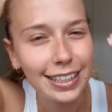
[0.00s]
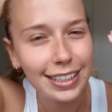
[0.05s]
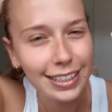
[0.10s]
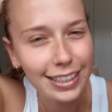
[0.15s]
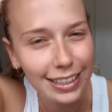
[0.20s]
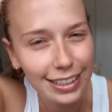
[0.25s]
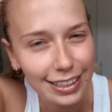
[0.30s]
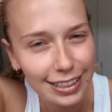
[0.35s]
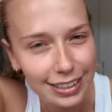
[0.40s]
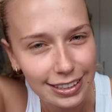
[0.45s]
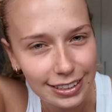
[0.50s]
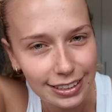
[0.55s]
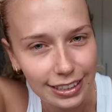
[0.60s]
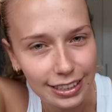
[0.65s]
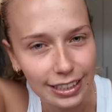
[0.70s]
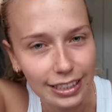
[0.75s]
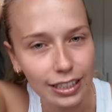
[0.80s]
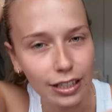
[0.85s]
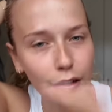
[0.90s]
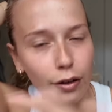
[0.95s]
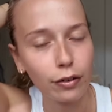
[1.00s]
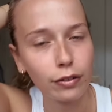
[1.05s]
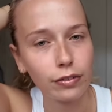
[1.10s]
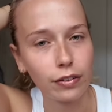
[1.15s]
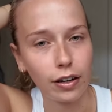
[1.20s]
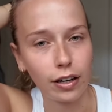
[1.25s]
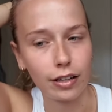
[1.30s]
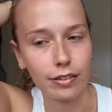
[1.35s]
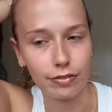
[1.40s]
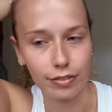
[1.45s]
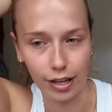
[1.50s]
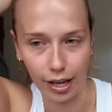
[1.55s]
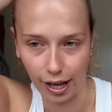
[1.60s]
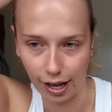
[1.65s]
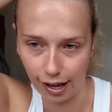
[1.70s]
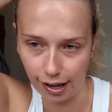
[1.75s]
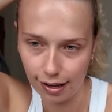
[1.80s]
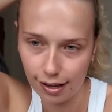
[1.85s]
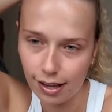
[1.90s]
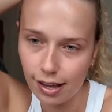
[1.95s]
easy
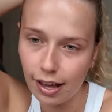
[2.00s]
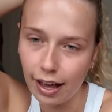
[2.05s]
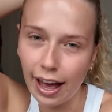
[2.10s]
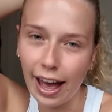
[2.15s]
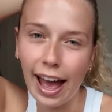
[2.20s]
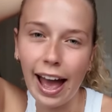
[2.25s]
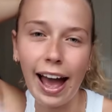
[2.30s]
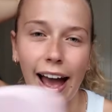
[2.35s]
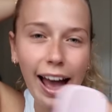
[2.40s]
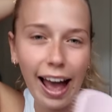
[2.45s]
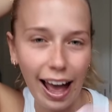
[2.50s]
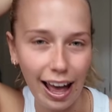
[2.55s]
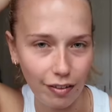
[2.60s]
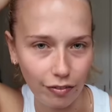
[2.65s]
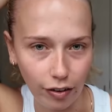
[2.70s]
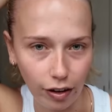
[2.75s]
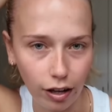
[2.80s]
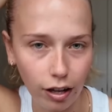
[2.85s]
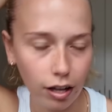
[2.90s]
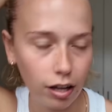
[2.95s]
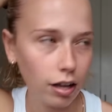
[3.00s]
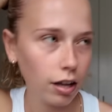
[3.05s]
5k ever.